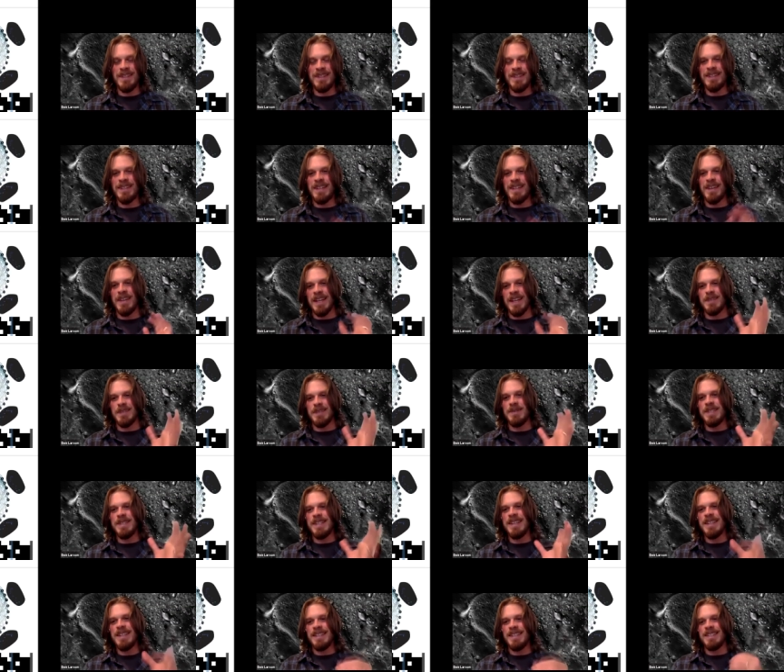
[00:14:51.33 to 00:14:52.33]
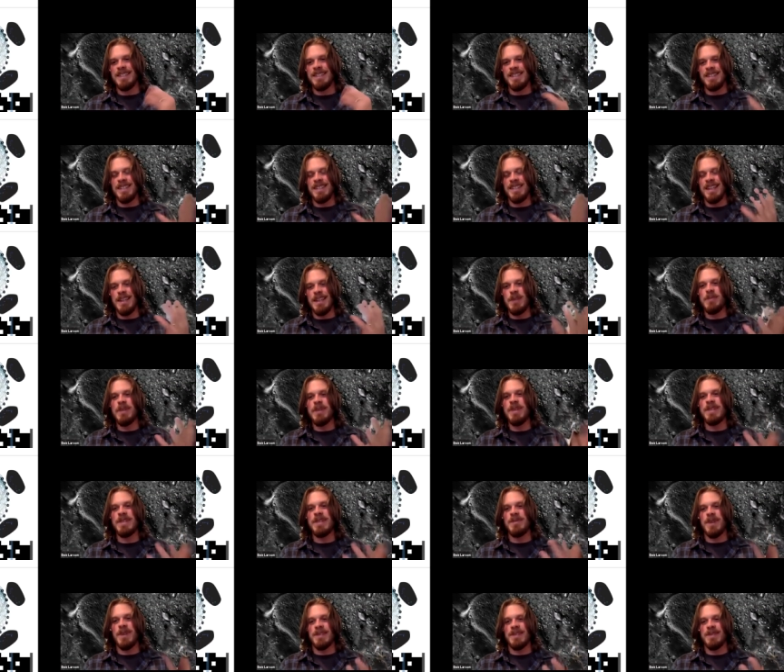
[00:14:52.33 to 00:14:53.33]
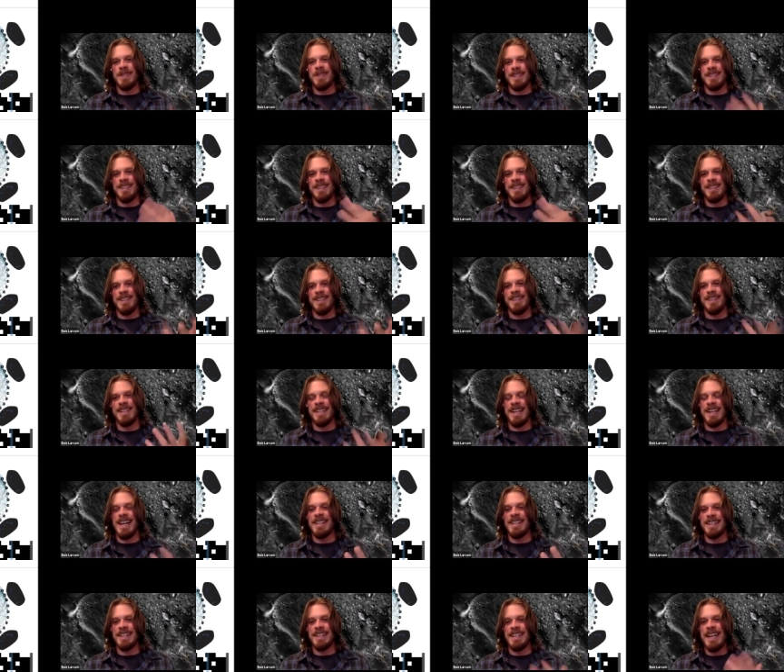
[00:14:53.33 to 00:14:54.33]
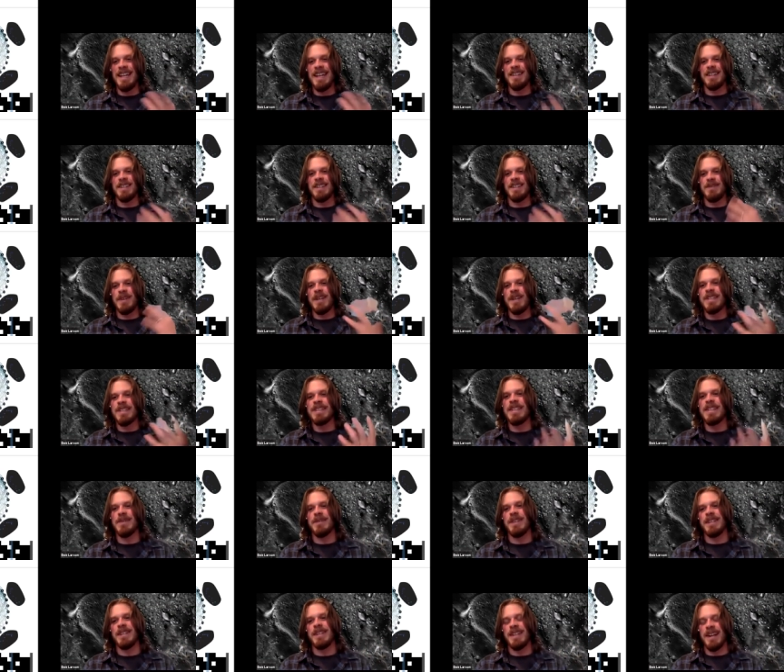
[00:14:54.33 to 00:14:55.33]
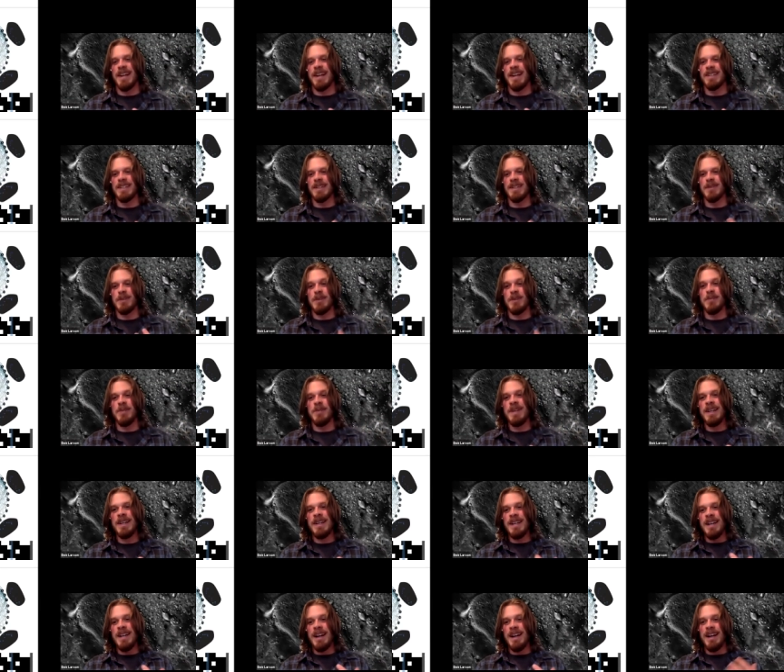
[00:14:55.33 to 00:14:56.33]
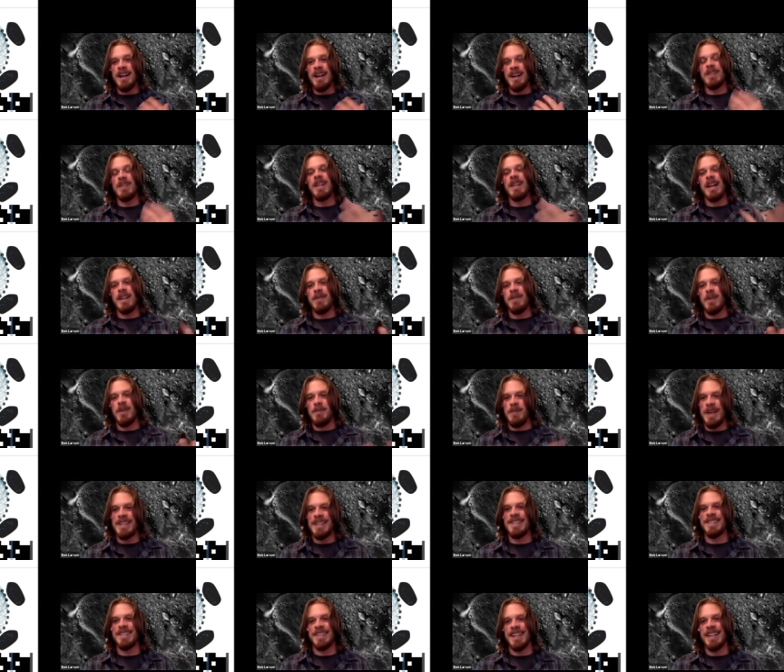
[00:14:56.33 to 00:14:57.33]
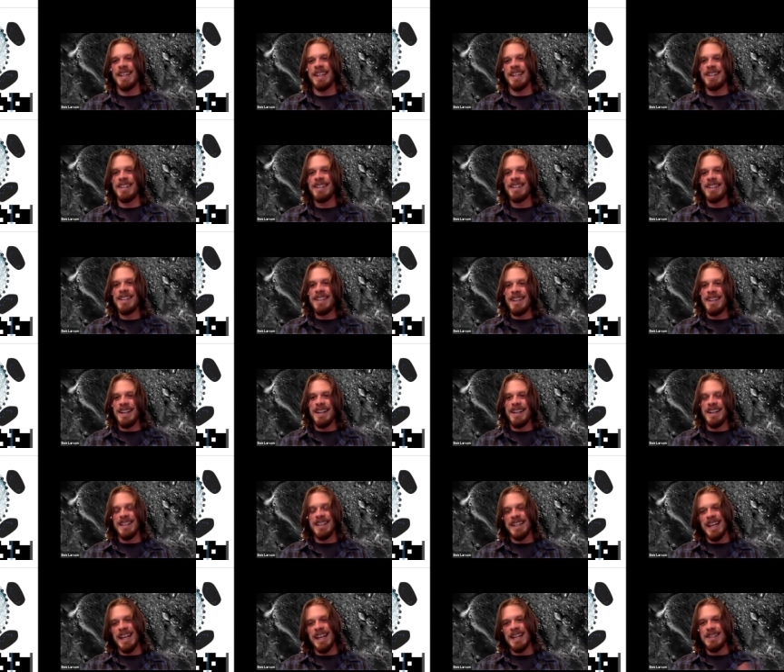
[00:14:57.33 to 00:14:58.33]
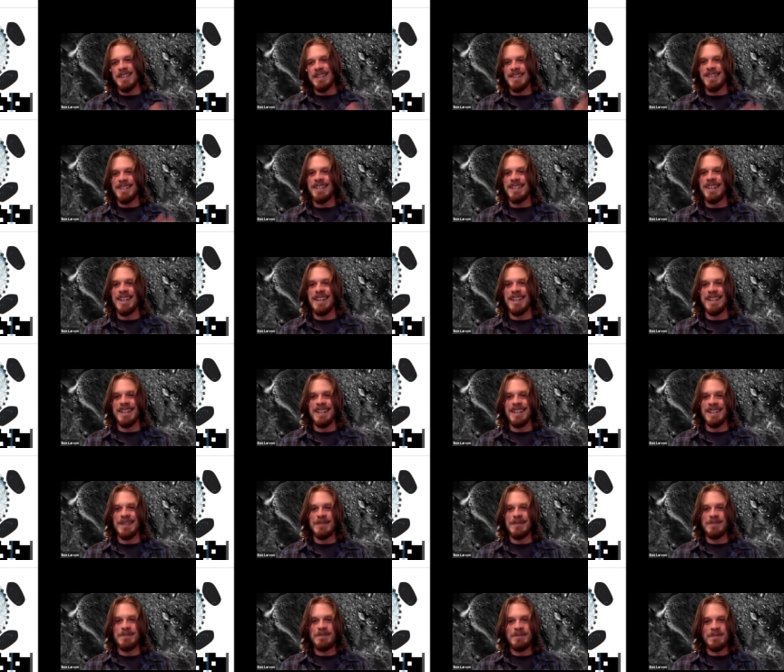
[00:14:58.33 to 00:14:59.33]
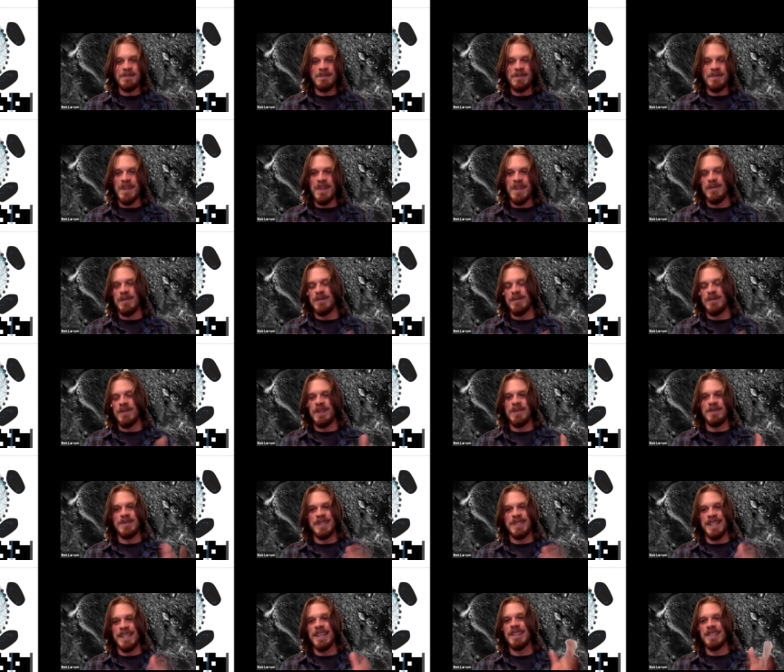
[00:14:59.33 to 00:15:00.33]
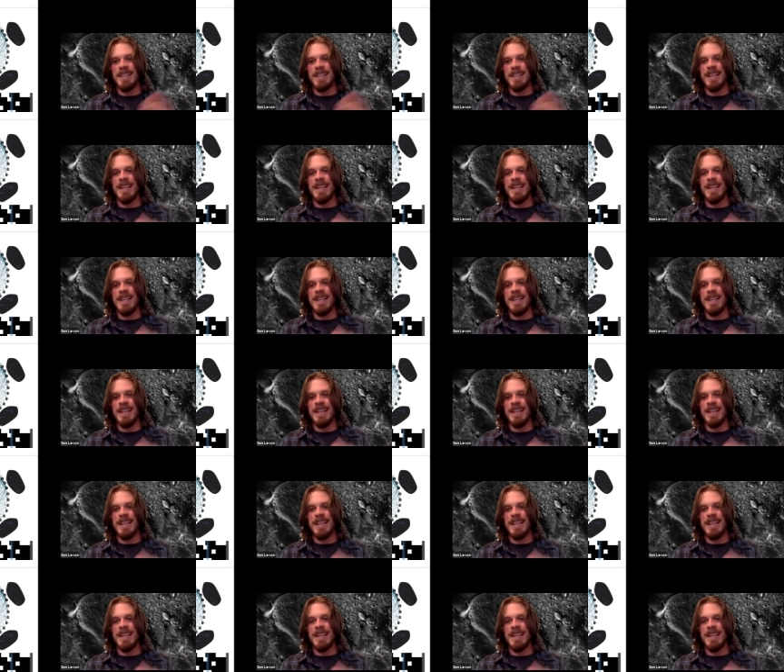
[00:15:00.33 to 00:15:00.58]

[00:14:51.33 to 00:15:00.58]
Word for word: Okay, so we say this, that Euplotes walks with a cyclic stochastic gait that's very different in character from uh, a lot of the best studied gaits of, of cells and of